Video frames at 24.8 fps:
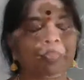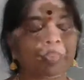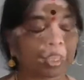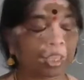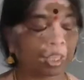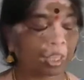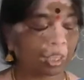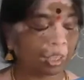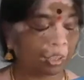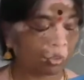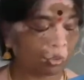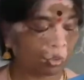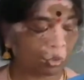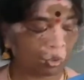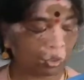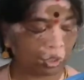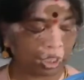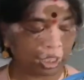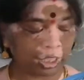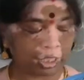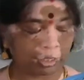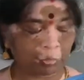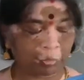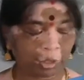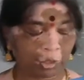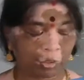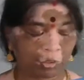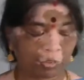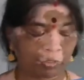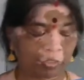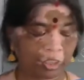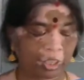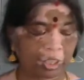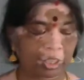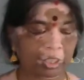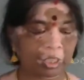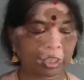So let me go
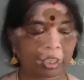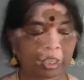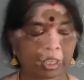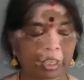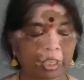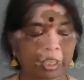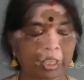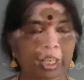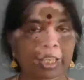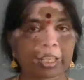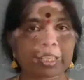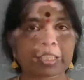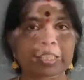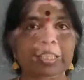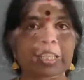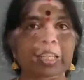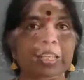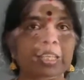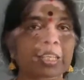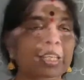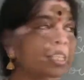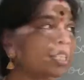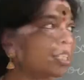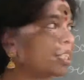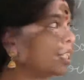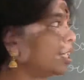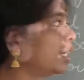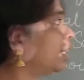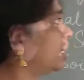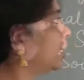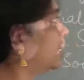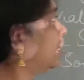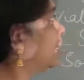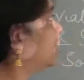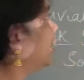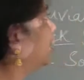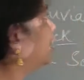for next, that is
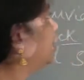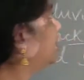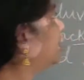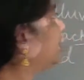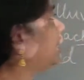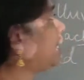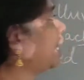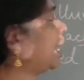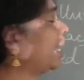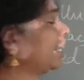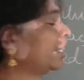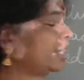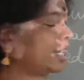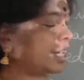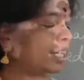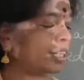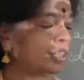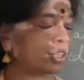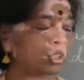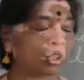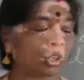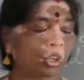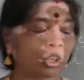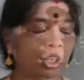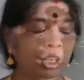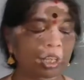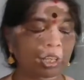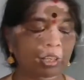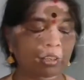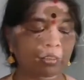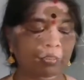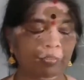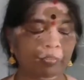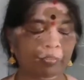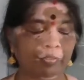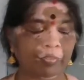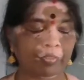laterite soil.
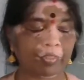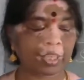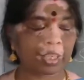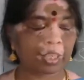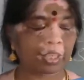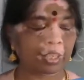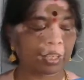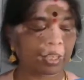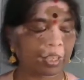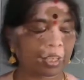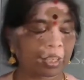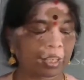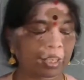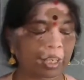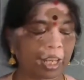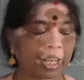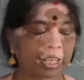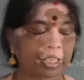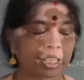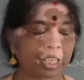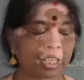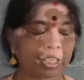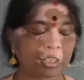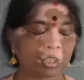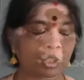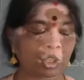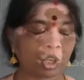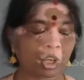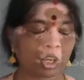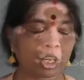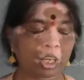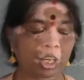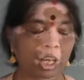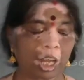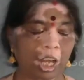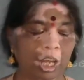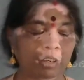Laterite
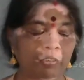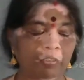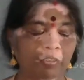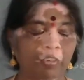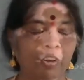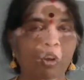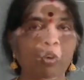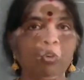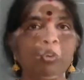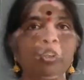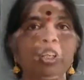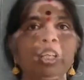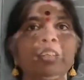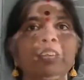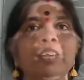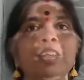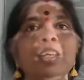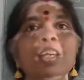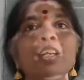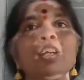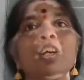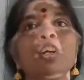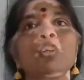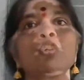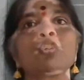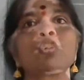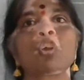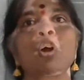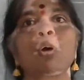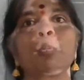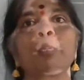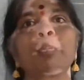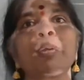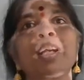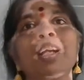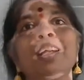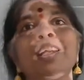soil are found in the
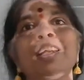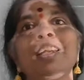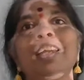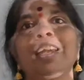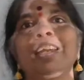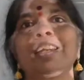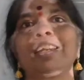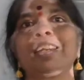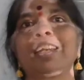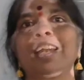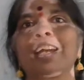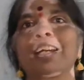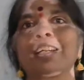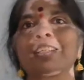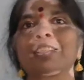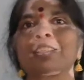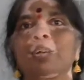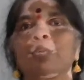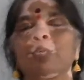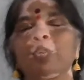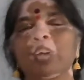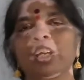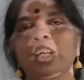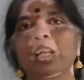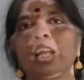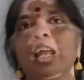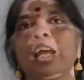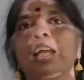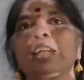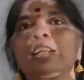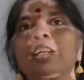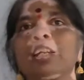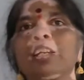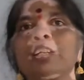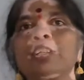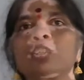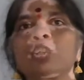tropical areas. Where
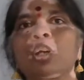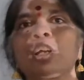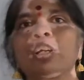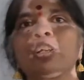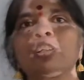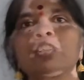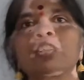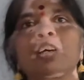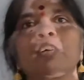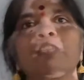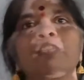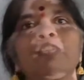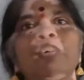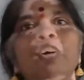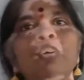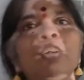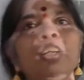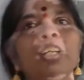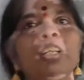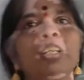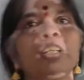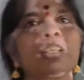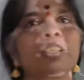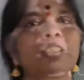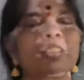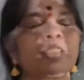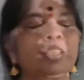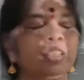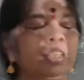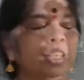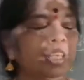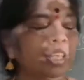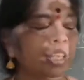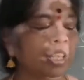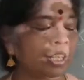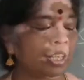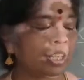laterite soils are found, it is in
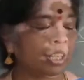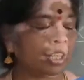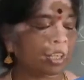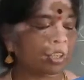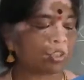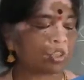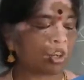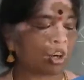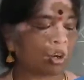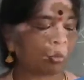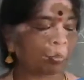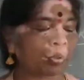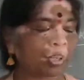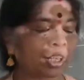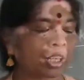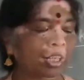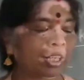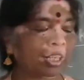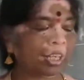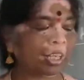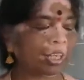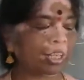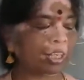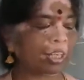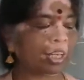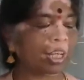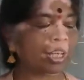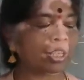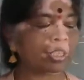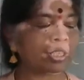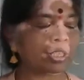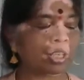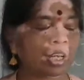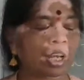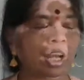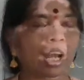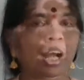the tropical areas
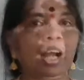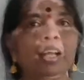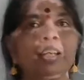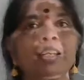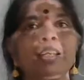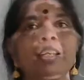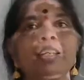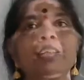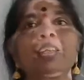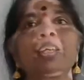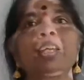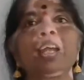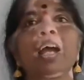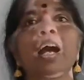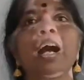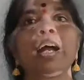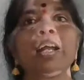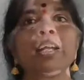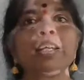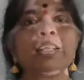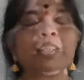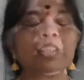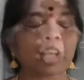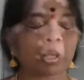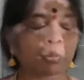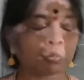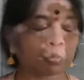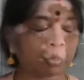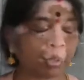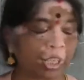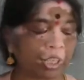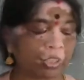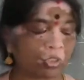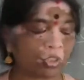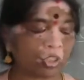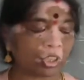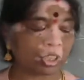under the high
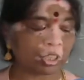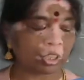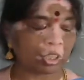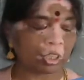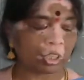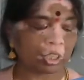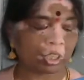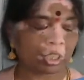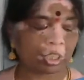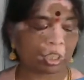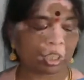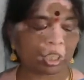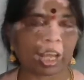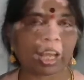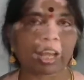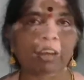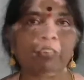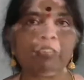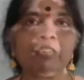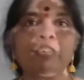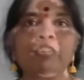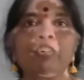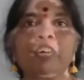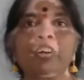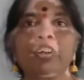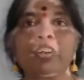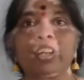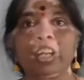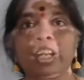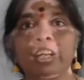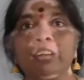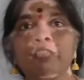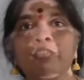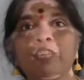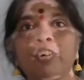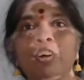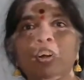temperature of
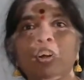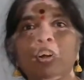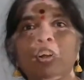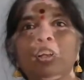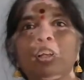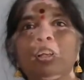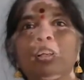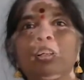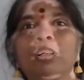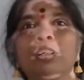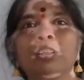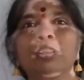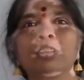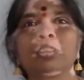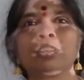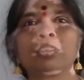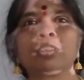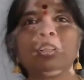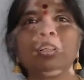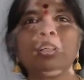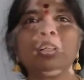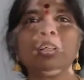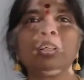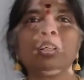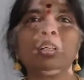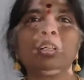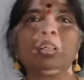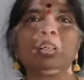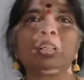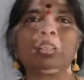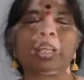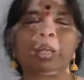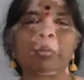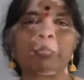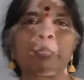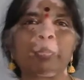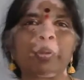rainfall. So
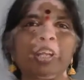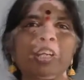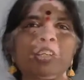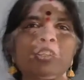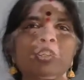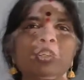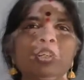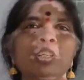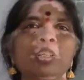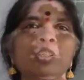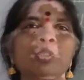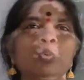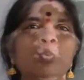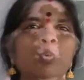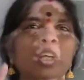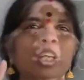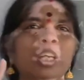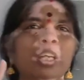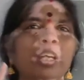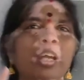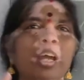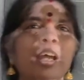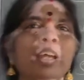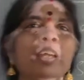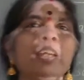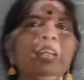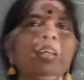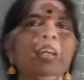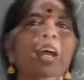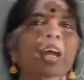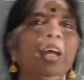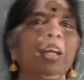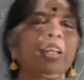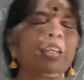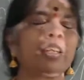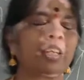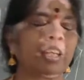temperature is very high
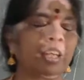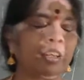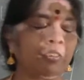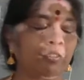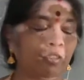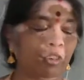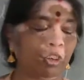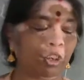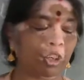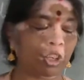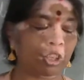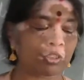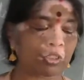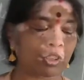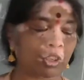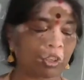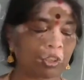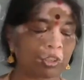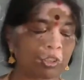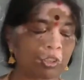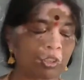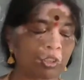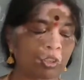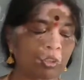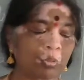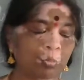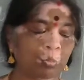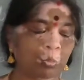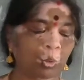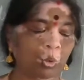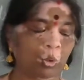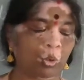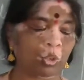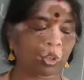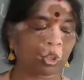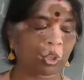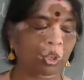and rainfall is also
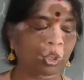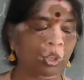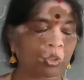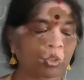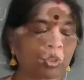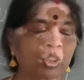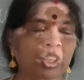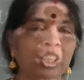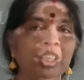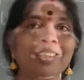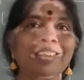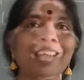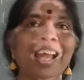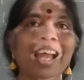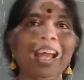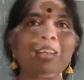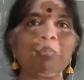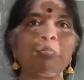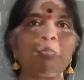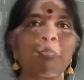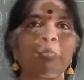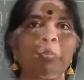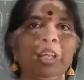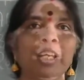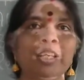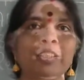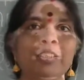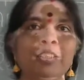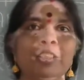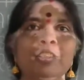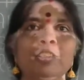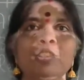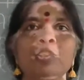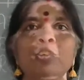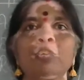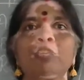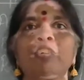more. So in that
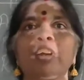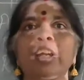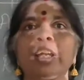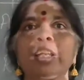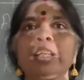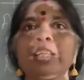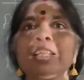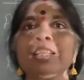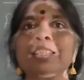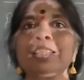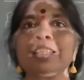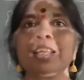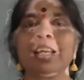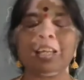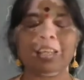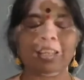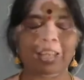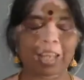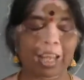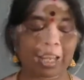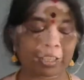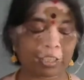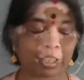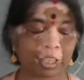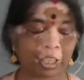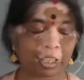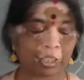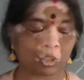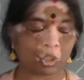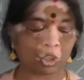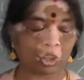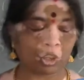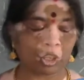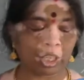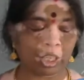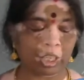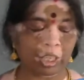places you find this laterite
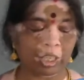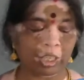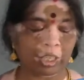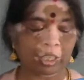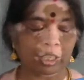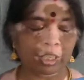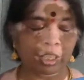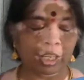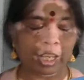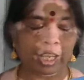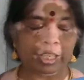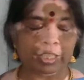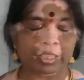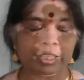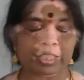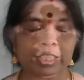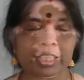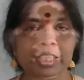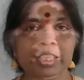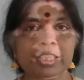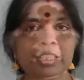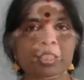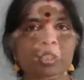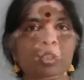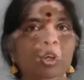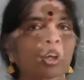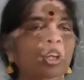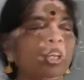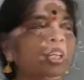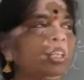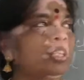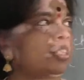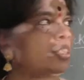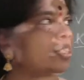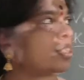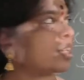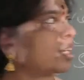soil, and these
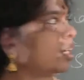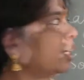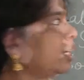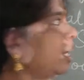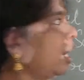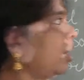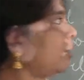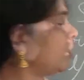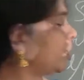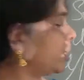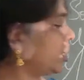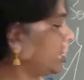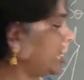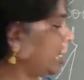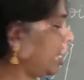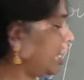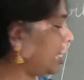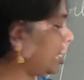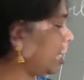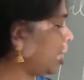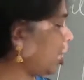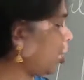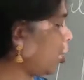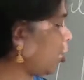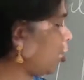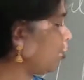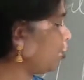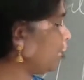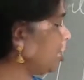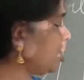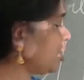soils cover the area how much?